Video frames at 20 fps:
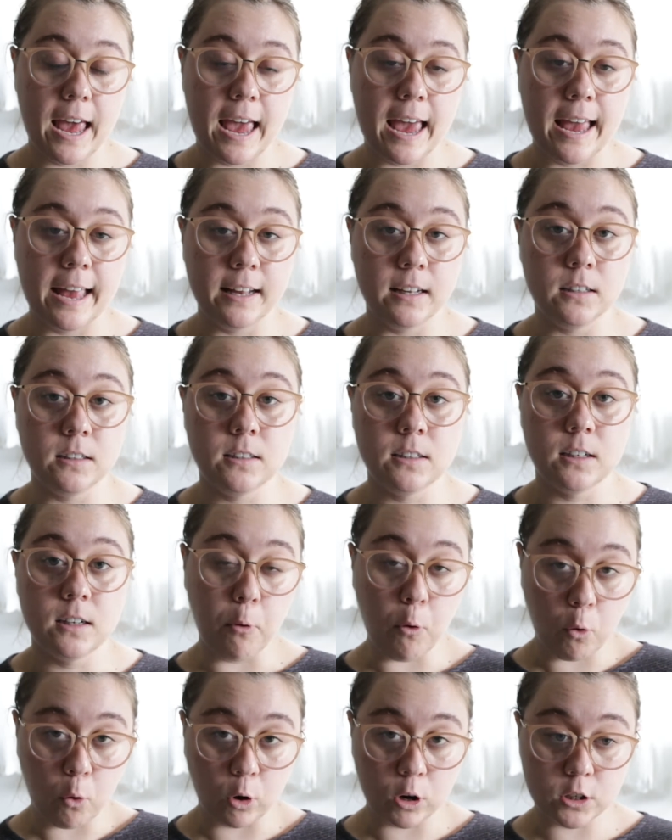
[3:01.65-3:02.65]
and
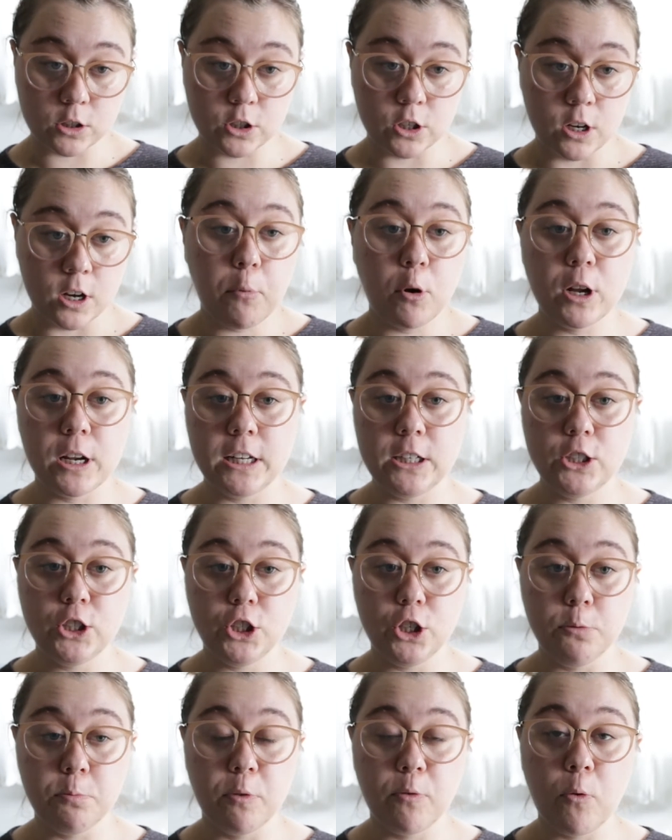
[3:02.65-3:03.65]
port put
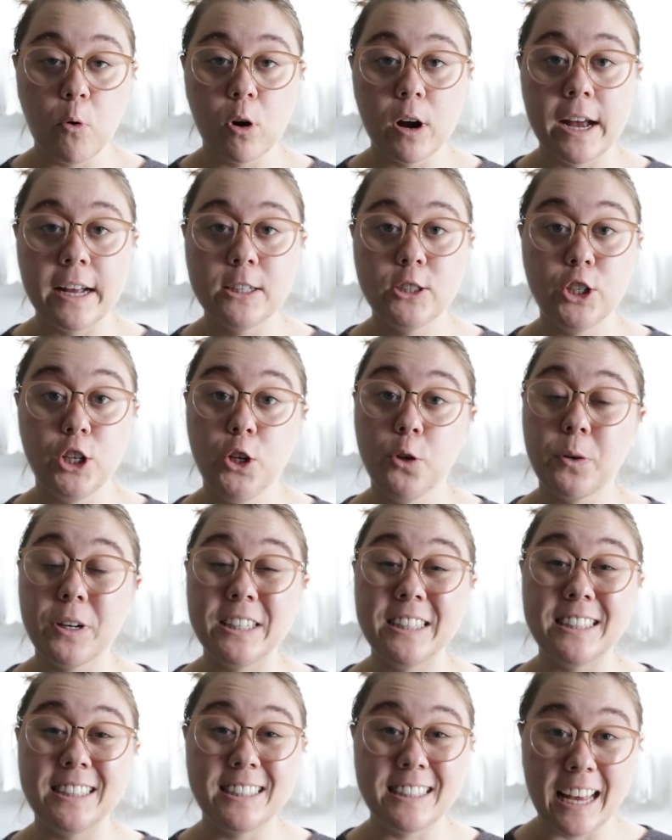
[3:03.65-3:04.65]
into you beforehand so you
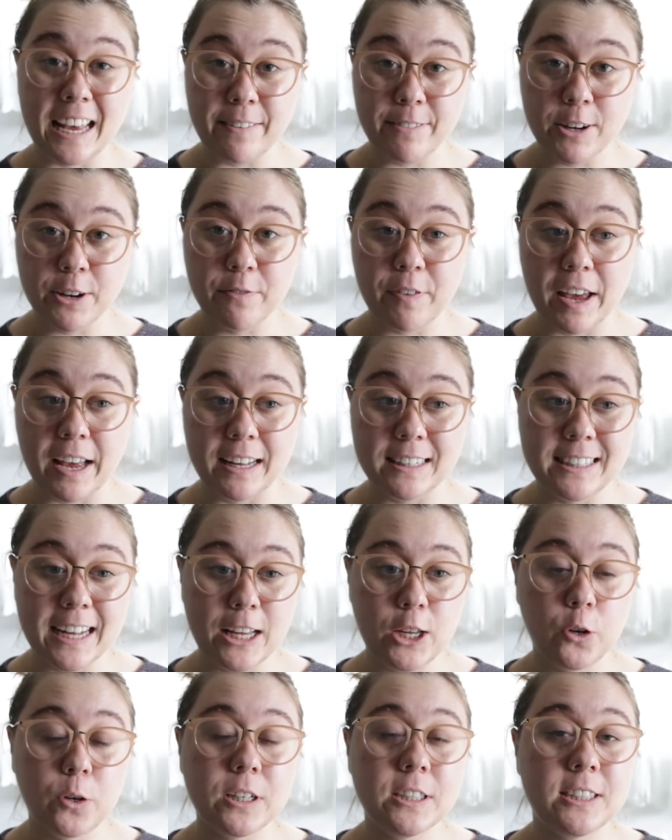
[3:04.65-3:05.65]
can save your veins and
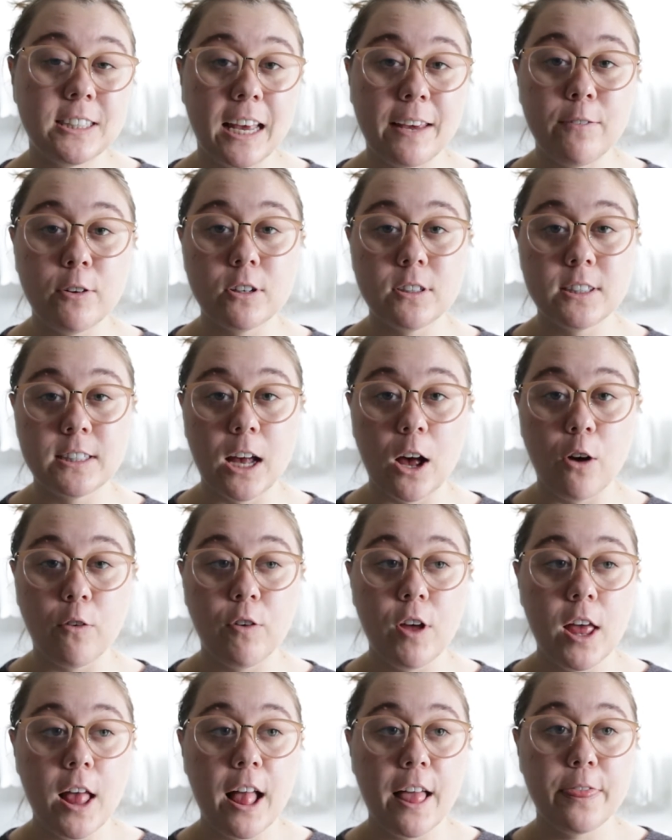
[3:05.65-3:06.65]
you can save
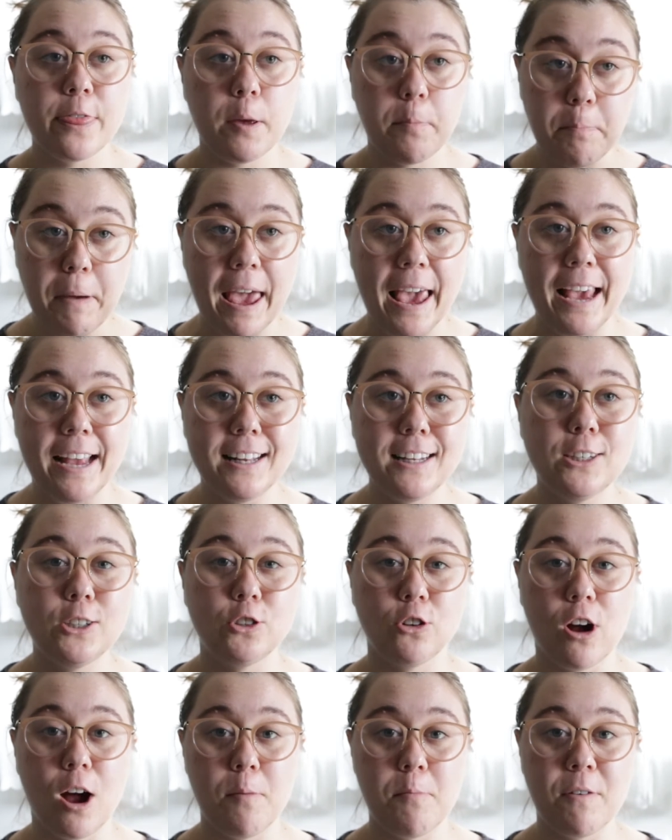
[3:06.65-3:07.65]
yourself the pain and
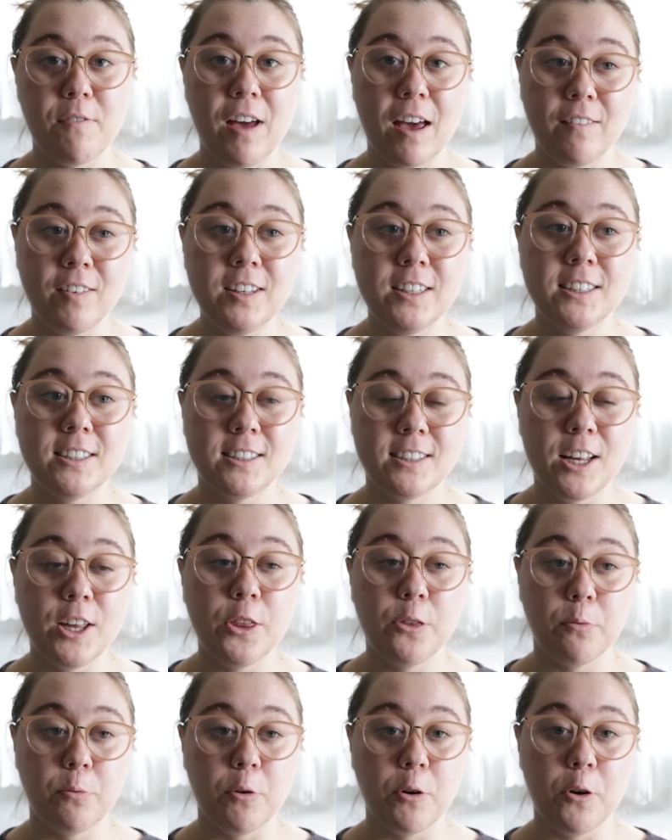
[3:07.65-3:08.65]
trauma of having to sit
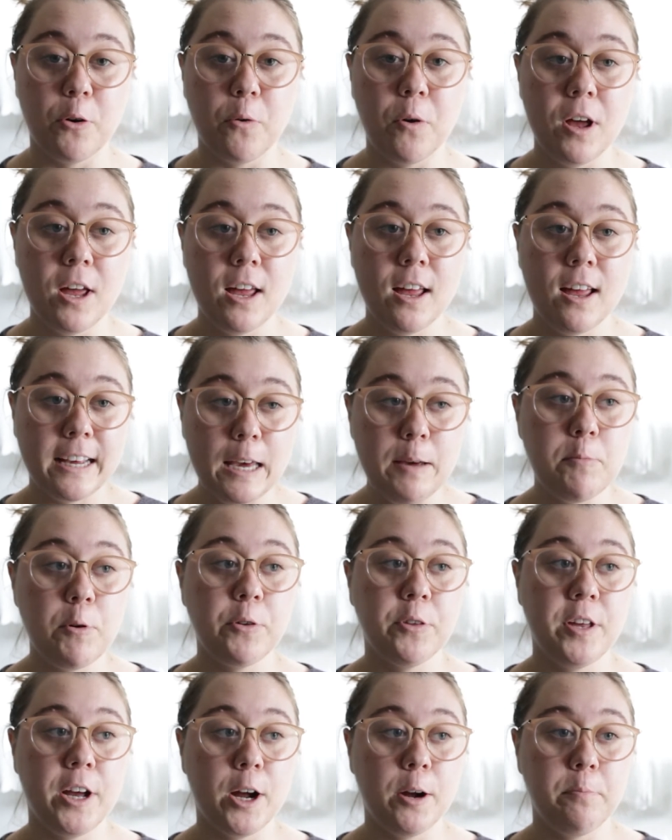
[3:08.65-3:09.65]
through
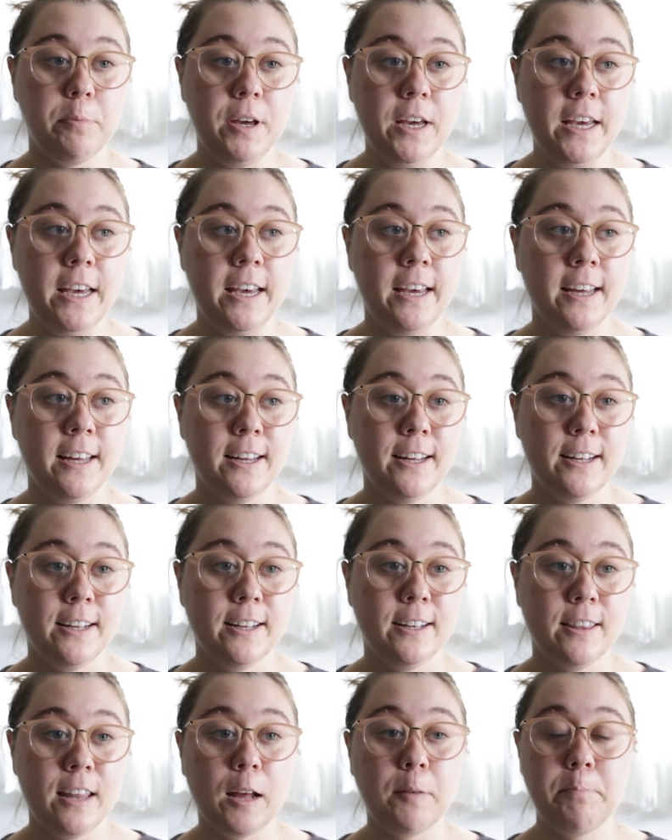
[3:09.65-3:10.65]
chemotherapy
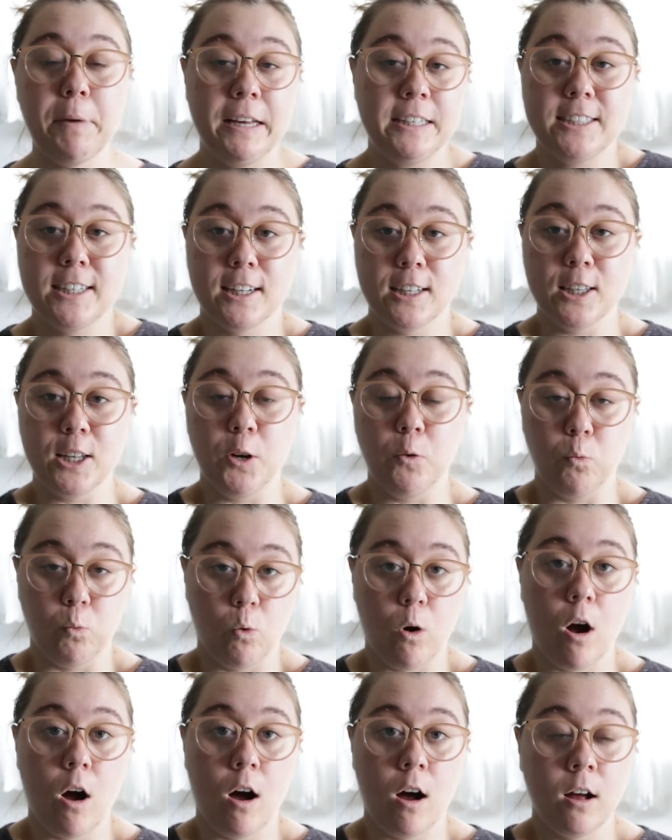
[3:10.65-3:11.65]
like basically
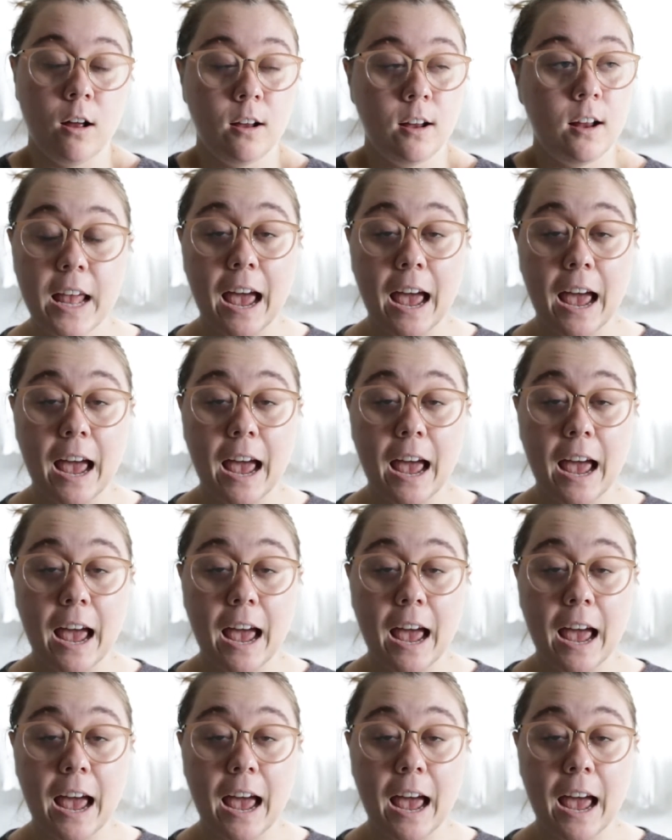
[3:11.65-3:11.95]
raw.